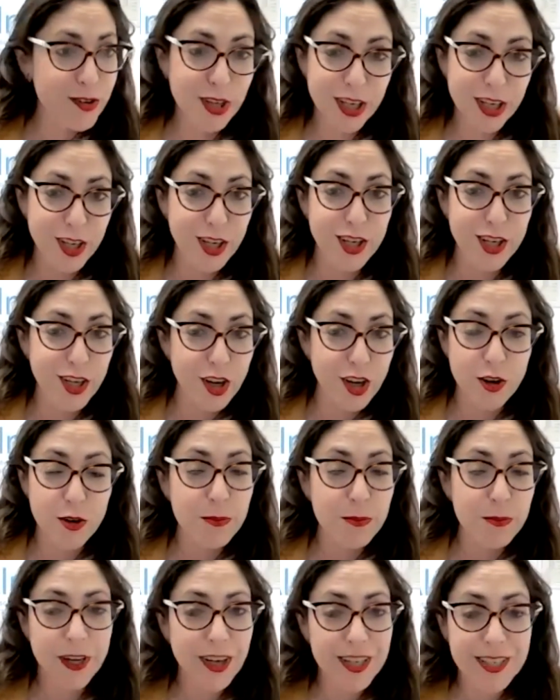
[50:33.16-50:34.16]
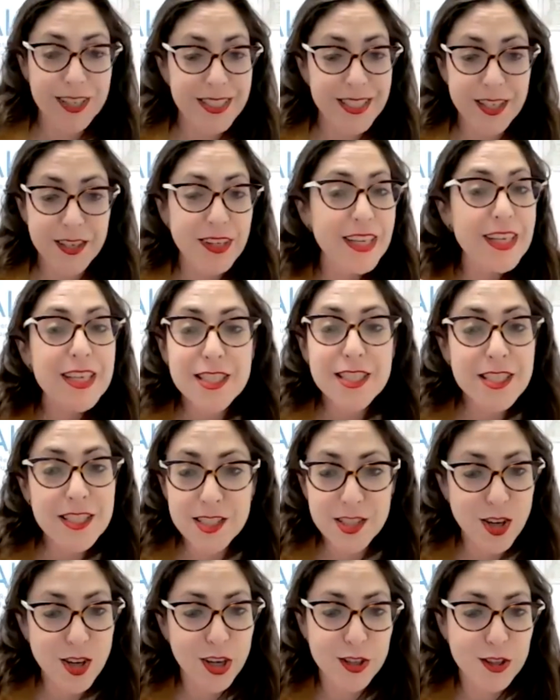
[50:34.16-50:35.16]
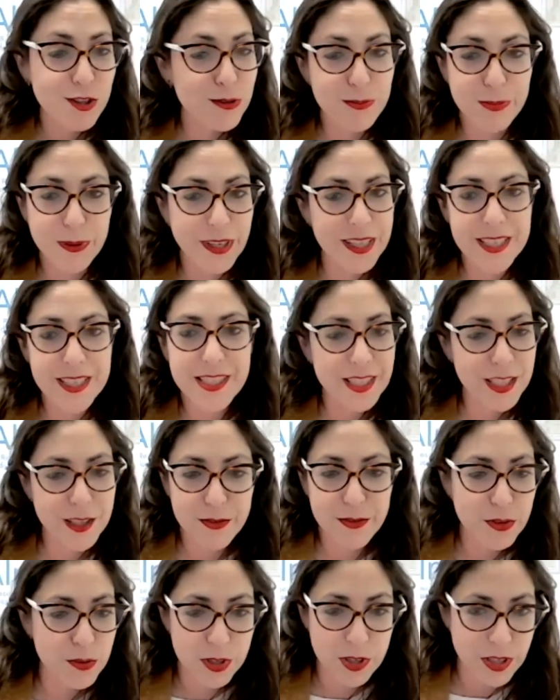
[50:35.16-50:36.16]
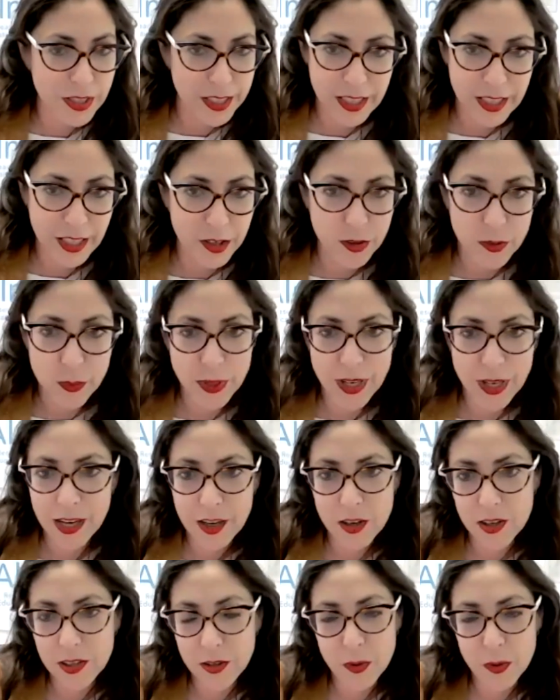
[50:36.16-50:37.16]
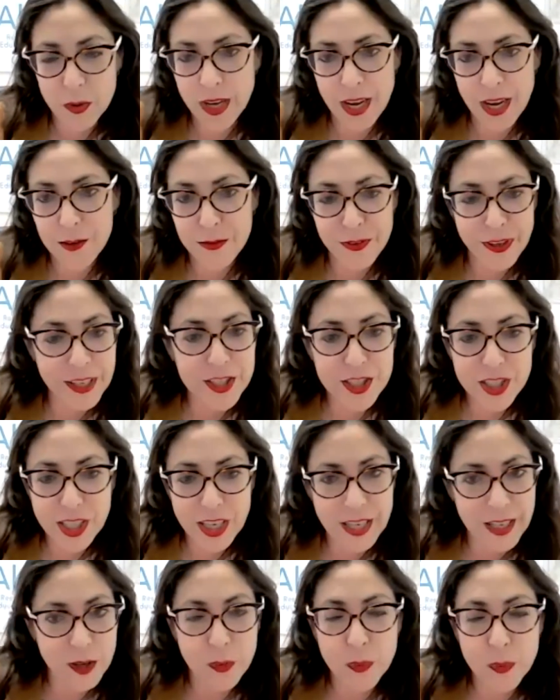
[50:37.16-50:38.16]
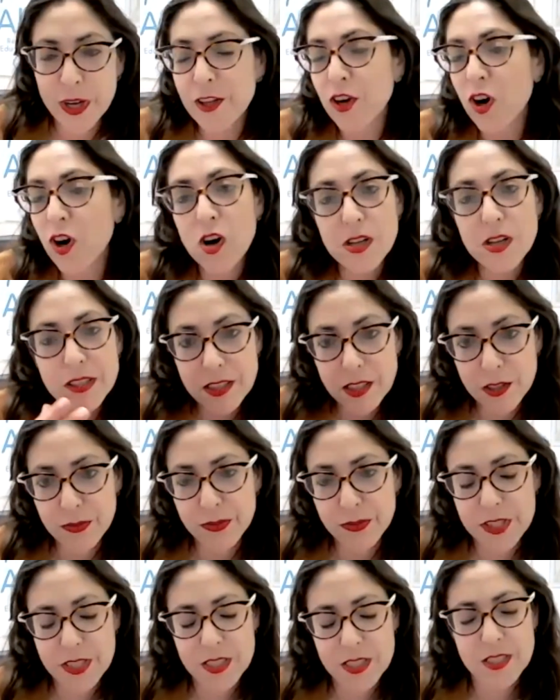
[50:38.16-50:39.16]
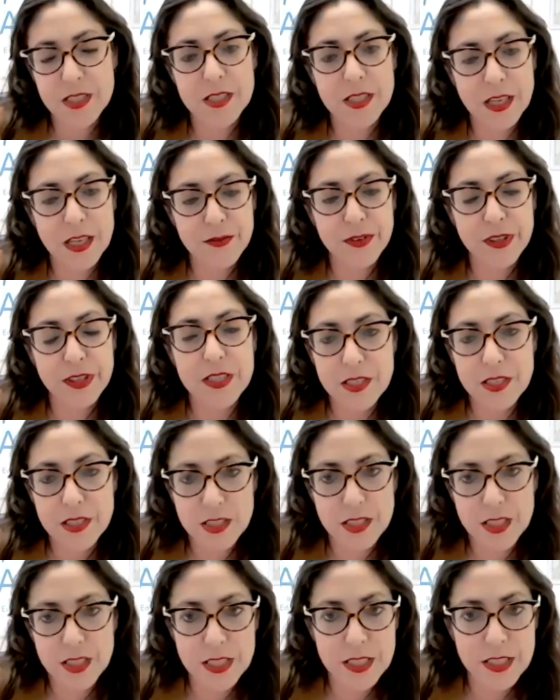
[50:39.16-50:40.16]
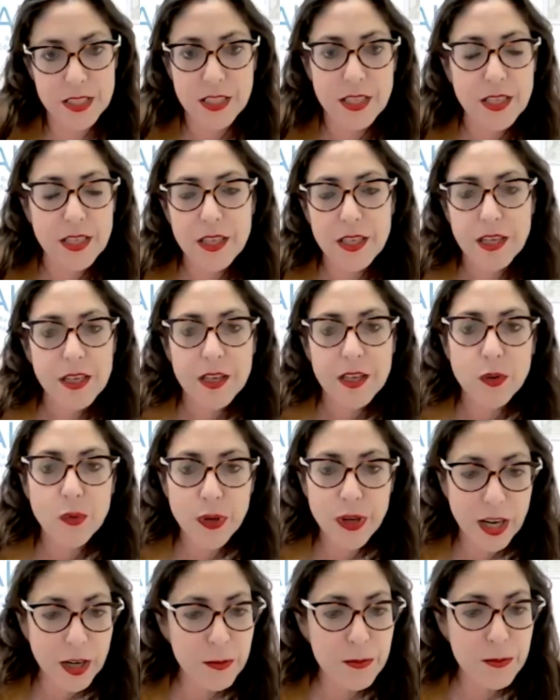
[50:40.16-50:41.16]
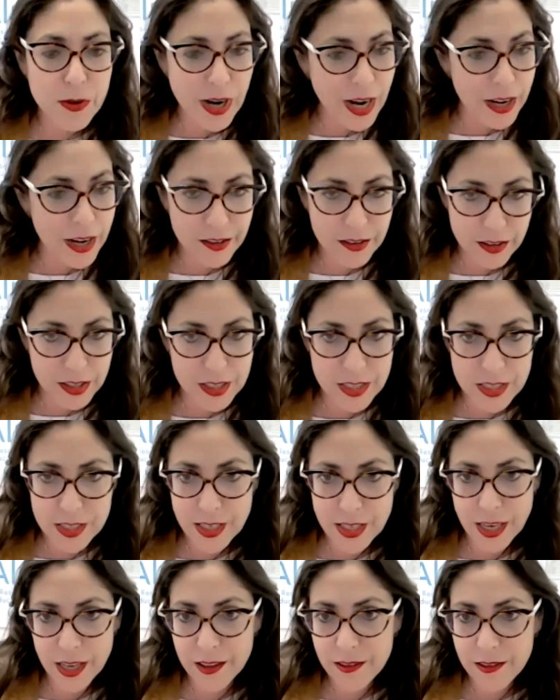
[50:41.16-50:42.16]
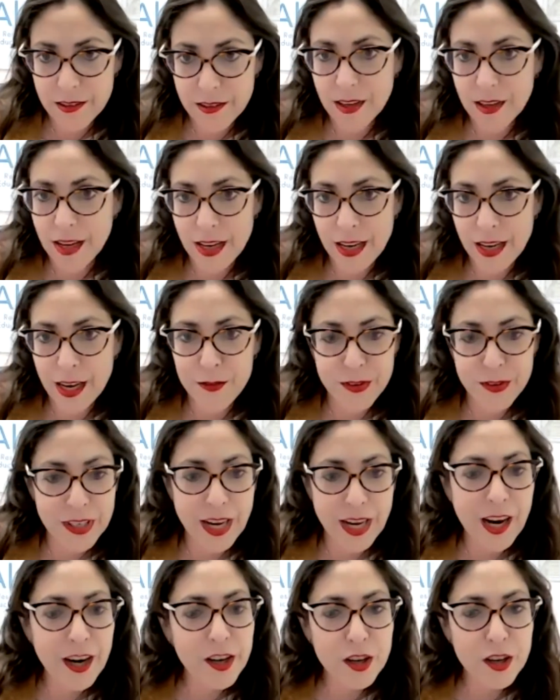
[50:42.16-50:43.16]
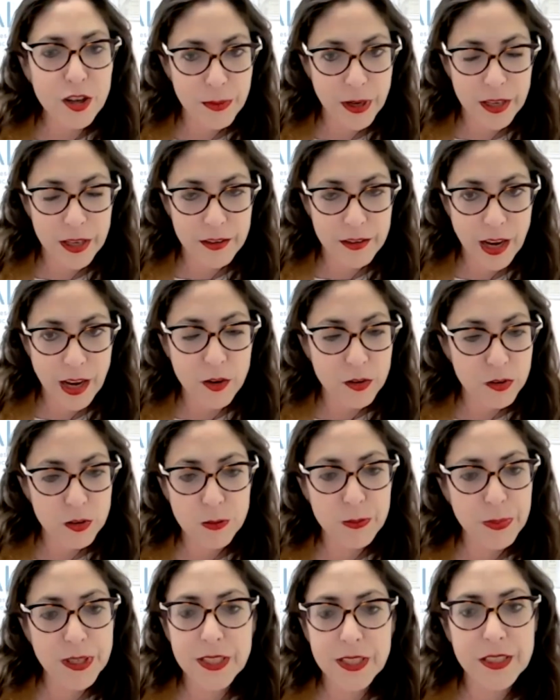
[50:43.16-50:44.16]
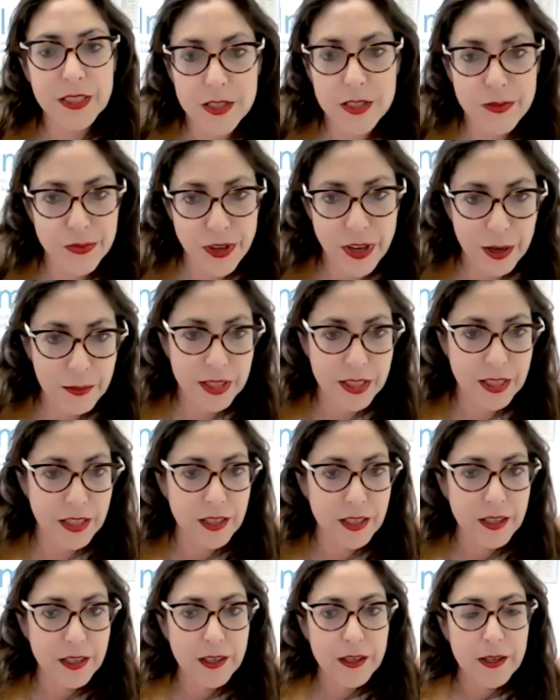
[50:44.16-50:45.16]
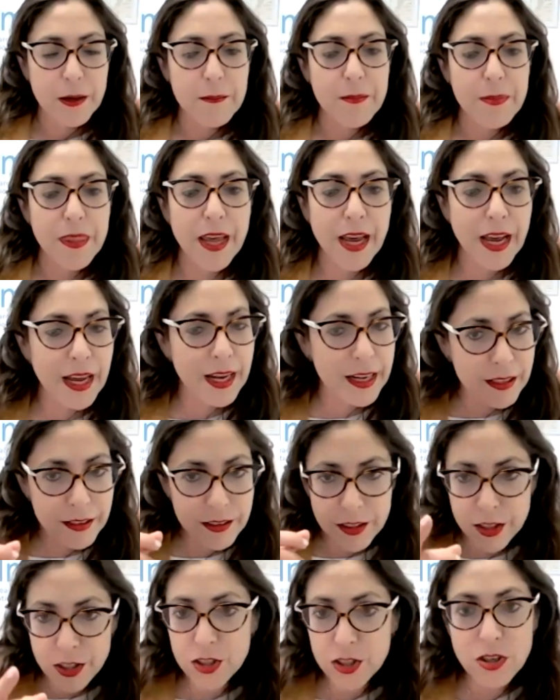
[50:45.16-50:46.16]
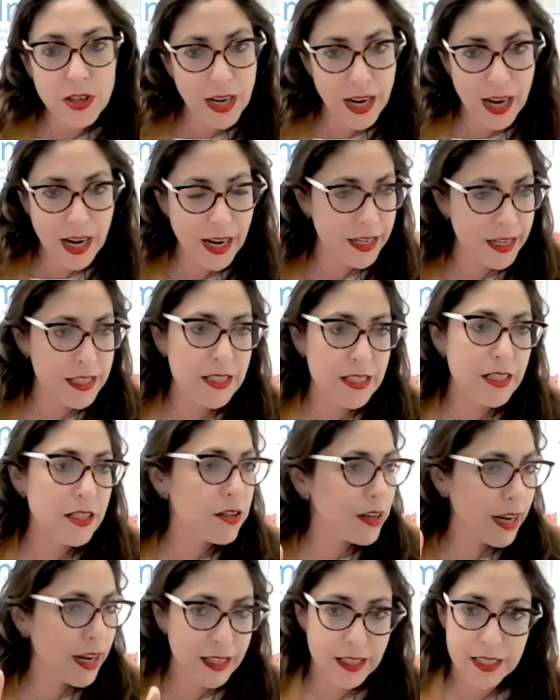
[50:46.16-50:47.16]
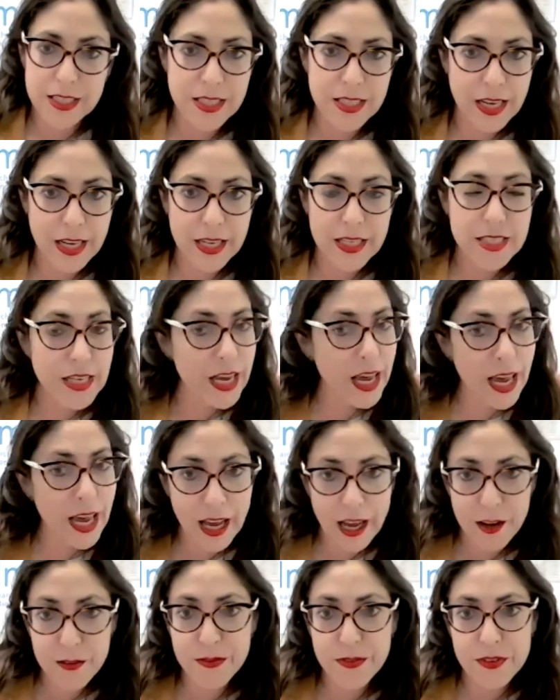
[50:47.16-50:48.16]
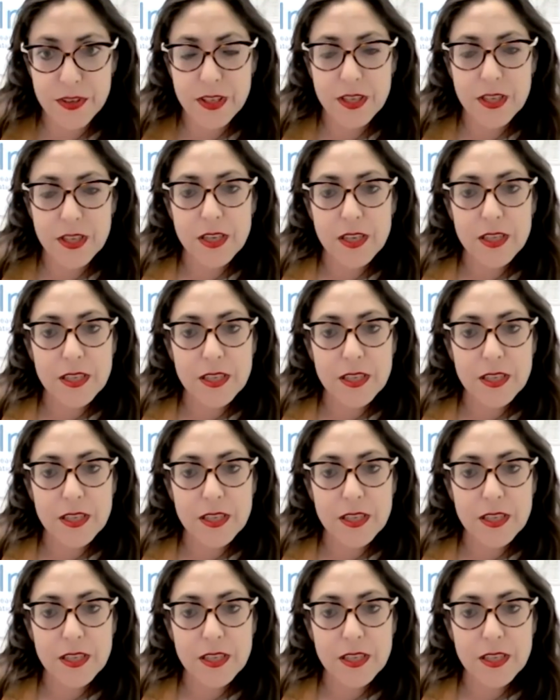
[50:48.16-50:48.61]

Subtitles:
I truly don't know, because there isn't going to be a civil war here. We eventually, with all the differences and diversities, we are brothers that have an argument how to build this family. And you guys in the United States have